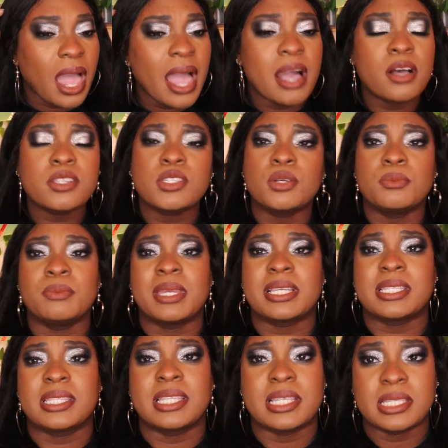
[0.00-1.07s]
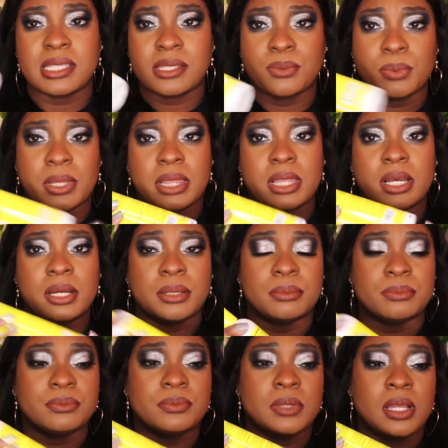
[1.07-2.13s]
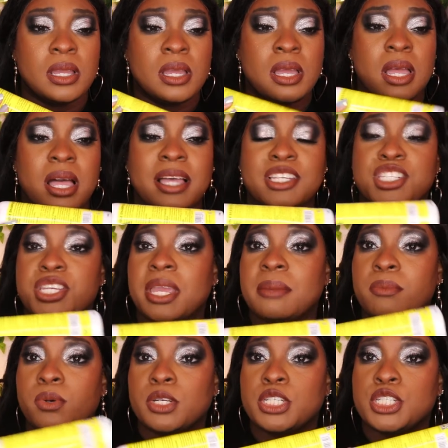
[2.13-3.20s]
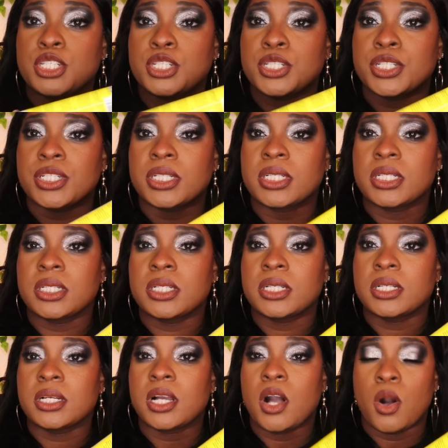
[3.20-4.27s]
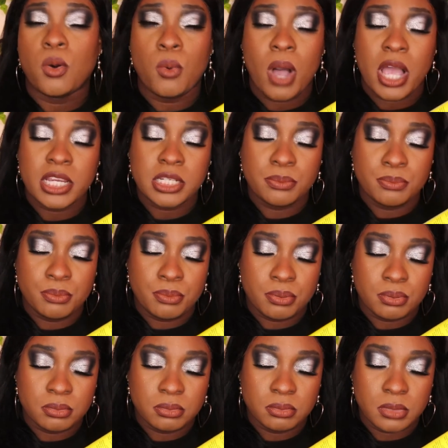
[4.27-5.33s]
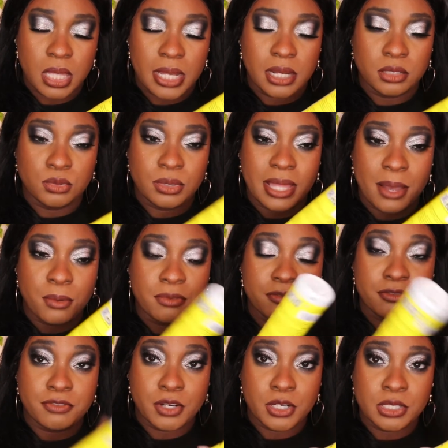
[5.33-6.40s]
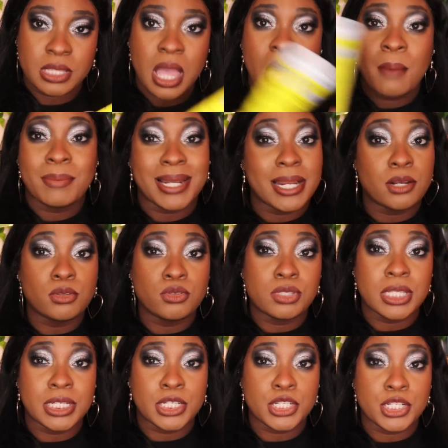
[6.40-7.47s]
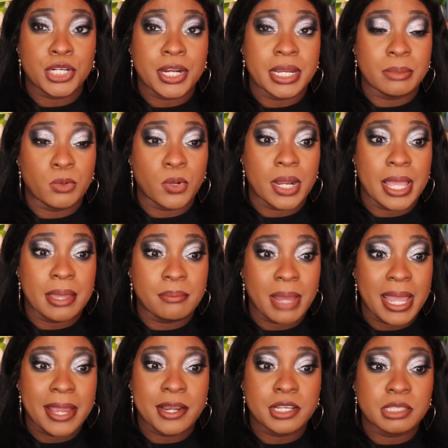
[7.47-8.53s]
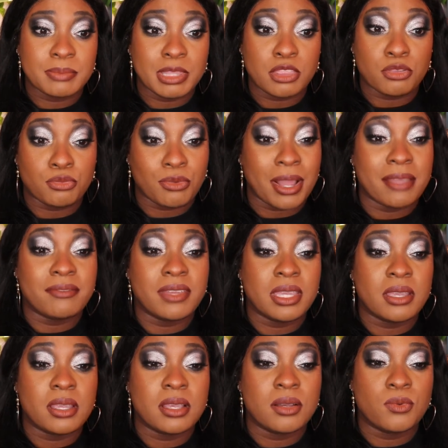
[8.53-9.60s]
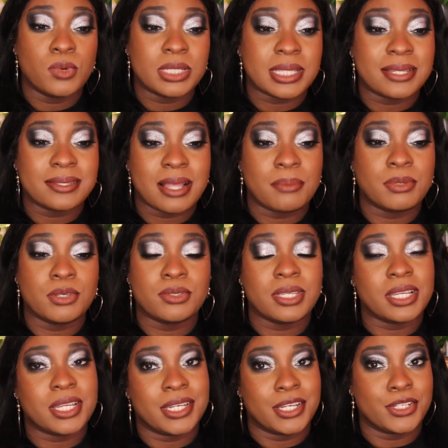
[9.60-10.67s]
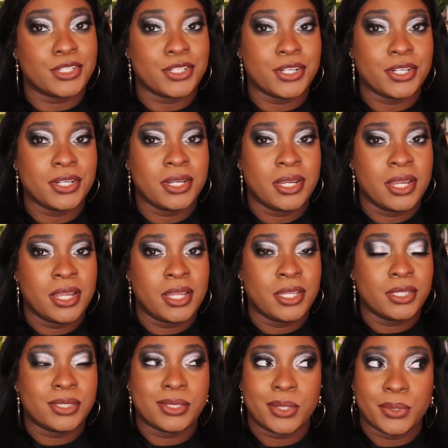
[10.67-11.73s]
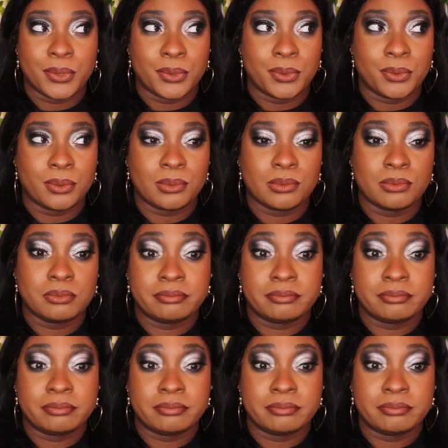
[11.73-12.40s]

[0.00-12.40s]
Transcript: I also mix this with um, a Shea Moisture co-wash and I'll do that one first. But I don't use conditioner anymore and my hair has been thriving once I stopped using conditioner. So,